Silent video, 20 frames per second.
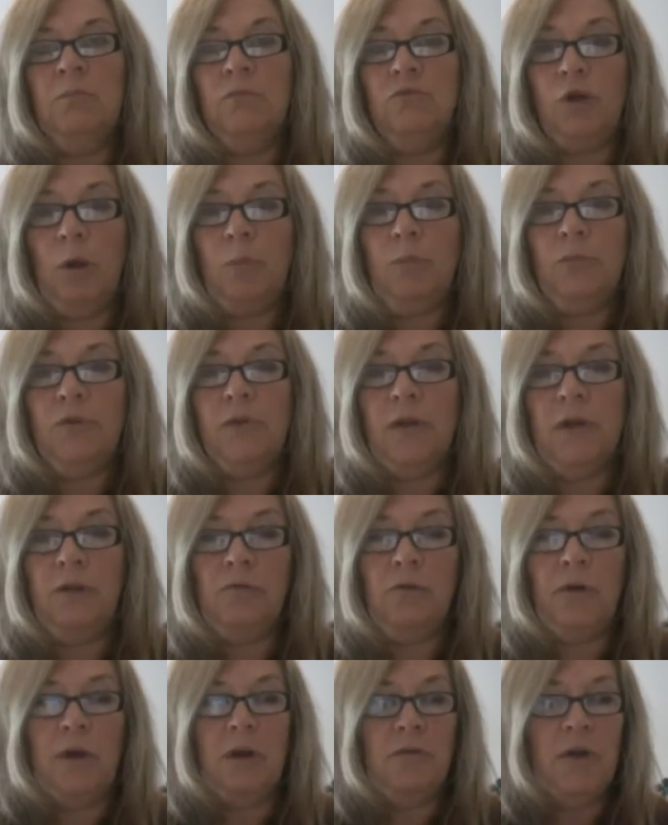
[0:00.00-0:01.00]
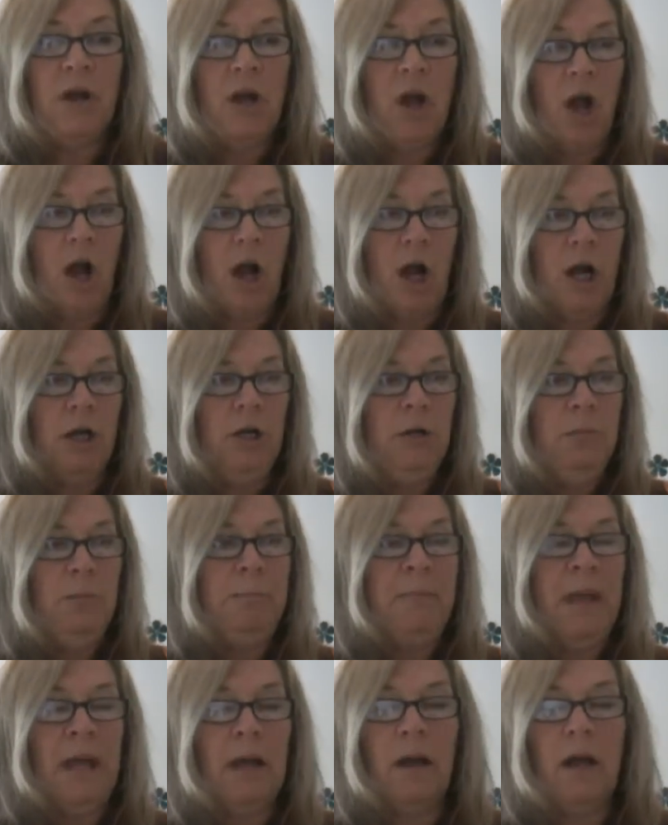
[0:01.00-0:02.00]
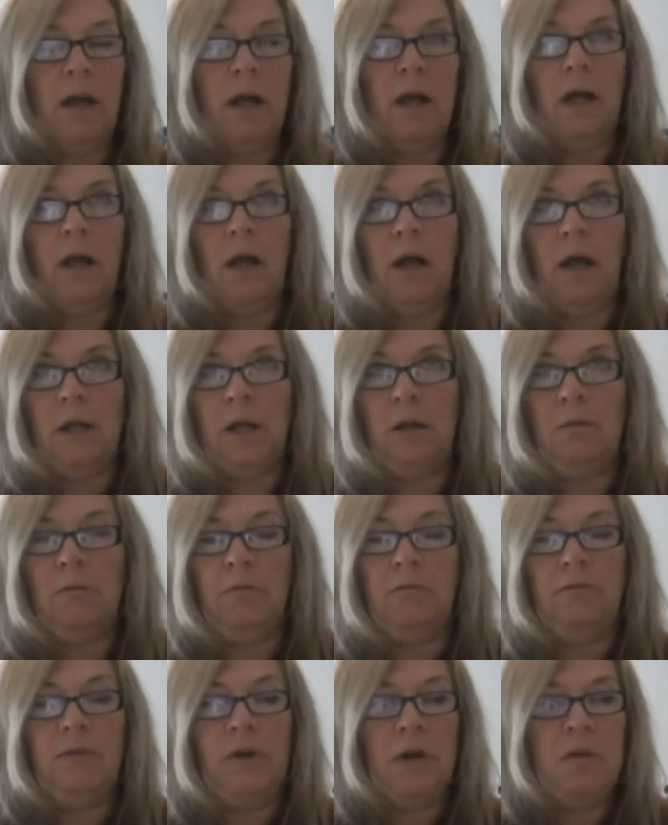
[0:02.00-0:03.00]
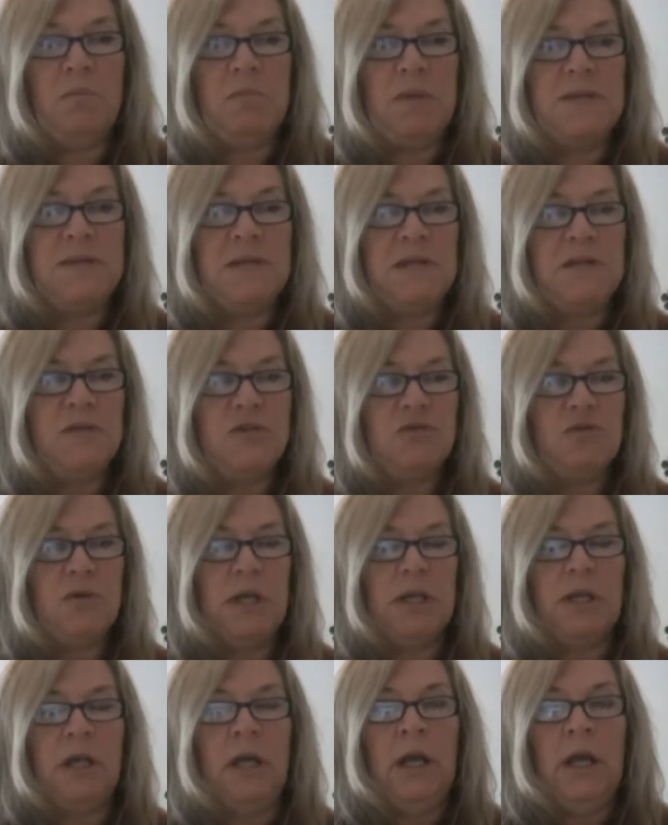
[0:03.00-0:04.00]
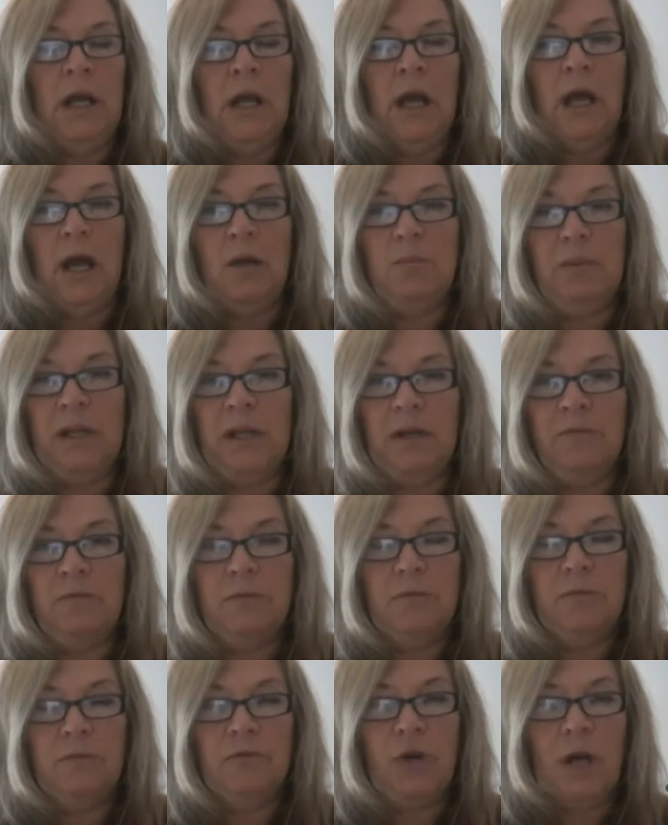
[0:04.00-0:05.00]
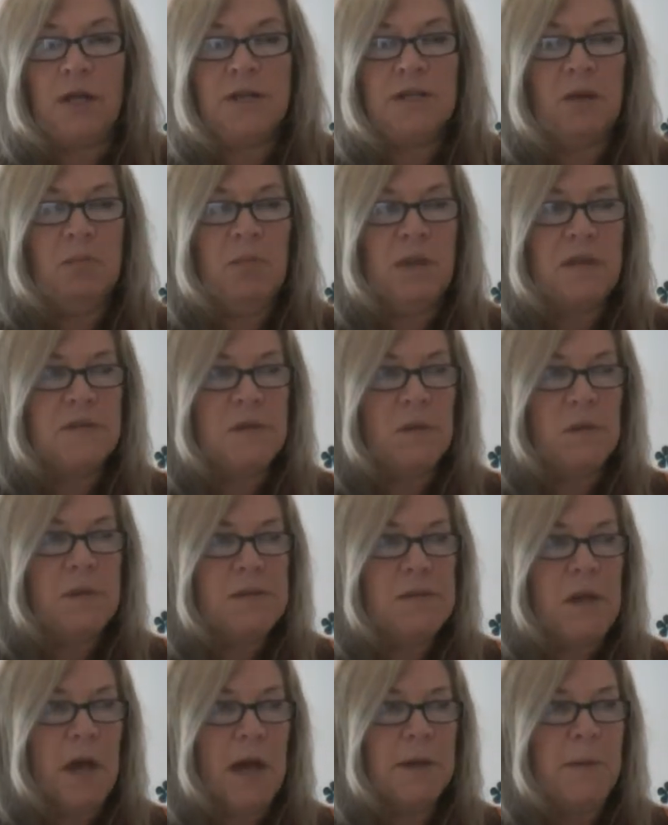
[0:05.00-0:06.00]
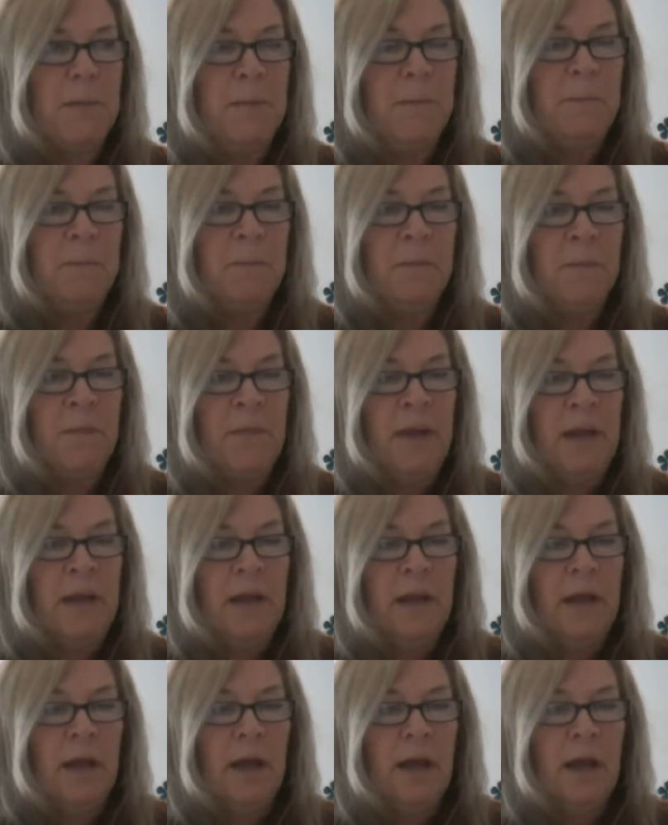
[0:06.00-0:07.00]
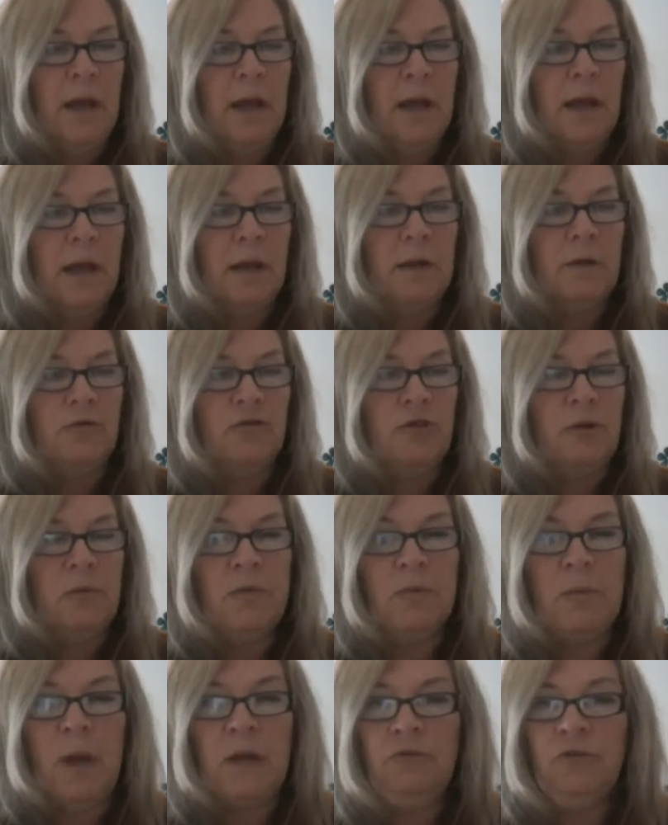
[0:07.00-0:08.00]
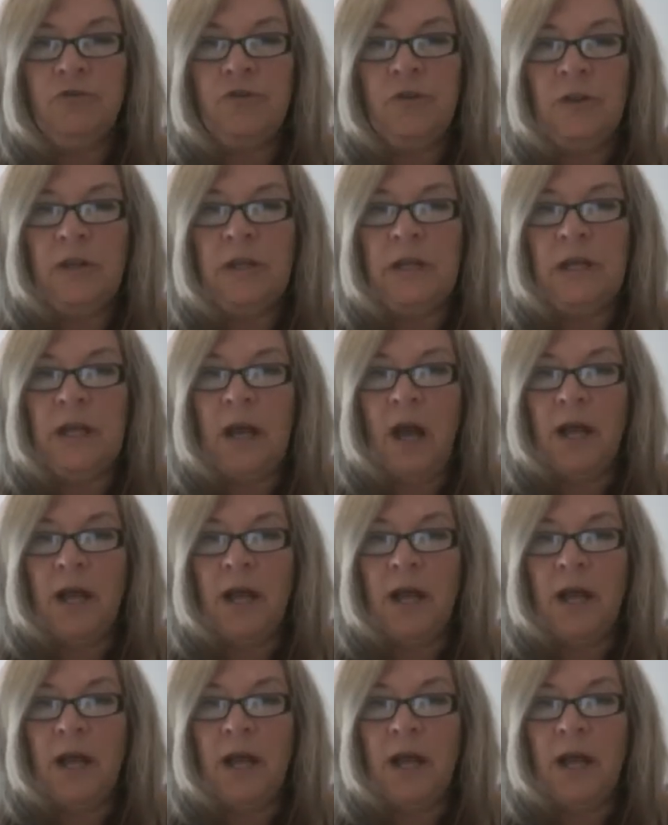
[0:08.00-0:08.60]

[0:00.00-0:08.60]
jumped in front of a car on a very busy street, I believe, tried to commit suicide. She was rushed to the